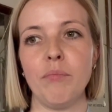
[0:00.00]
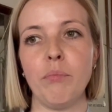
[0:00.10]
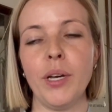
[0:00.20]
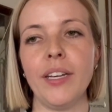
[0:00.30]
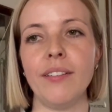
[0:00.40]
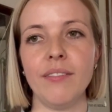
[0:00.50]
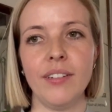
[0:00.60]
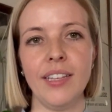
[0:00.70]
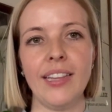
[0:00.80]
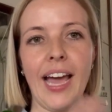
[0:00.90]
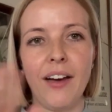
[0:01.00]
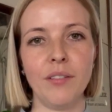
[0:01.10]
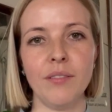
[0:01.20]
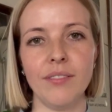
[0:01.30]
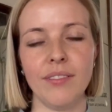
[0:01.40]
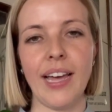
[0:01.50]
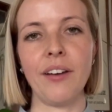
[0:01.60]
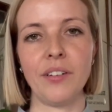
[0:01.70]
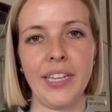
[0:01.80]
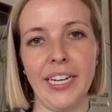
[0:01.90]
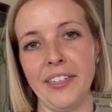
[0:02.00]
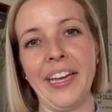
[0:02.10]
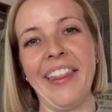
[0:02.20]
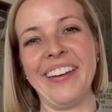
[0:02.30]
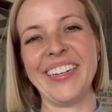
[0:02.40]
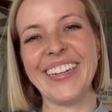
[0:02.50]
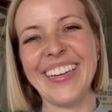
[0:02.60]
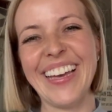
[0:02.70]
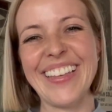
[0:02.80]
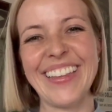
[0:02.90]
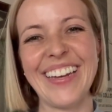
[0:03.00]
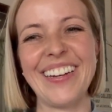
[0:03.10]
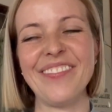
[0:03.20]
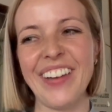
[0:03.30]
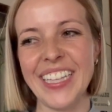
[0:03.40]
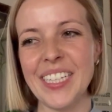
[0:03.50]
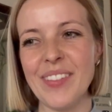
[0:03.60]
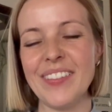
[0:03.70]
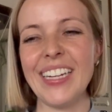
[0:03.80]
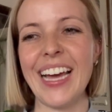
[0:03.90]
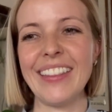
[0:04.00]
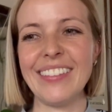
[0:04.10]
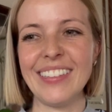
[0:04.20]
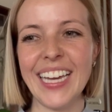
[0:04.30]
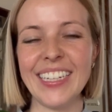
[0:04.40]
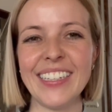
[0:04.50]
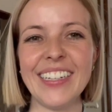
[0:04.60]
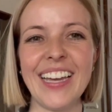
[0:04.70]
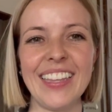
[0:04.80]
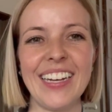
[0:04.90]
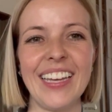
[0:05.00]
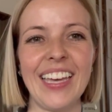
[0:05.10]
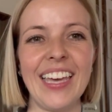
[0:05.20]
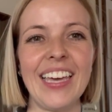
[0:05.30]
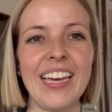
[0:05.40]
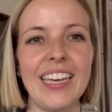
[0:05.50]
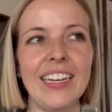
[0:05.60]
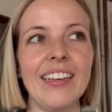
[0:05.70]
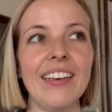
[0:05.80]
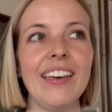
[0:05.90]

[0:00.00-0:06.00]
put the outer layer together, and then I'll finally be able to add the liner, and then I can